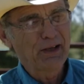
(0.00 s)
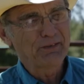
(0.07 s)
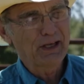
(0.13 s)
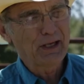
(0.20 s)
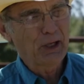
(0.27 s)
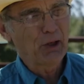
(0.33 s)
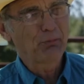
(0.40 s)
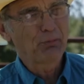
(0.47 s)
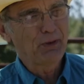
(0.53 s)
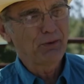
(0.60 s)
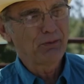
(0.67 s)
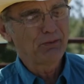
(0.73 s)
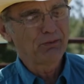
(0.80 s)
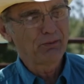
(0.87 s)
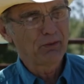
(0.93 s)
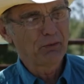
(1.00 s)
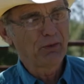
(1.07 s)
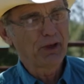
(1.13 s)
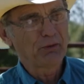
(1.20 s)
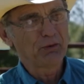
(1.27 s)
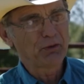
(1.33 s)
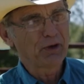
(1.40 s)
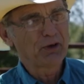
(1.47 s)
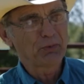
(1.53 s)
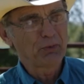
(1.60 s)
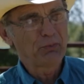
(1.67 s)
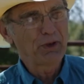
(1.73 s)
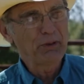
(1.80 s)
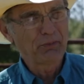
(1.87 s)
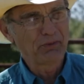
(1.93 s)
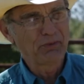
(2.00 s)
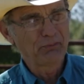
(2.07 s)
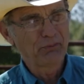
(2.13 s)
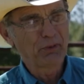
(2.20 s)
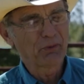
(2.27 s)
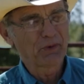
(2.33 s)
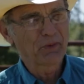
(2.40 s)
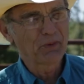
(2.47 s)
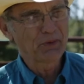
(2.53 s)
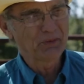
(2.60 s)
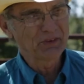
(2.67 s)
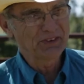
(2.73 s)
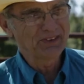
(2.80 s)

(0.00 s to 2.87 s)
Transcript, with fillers: Has that helped you develop trust with people by working with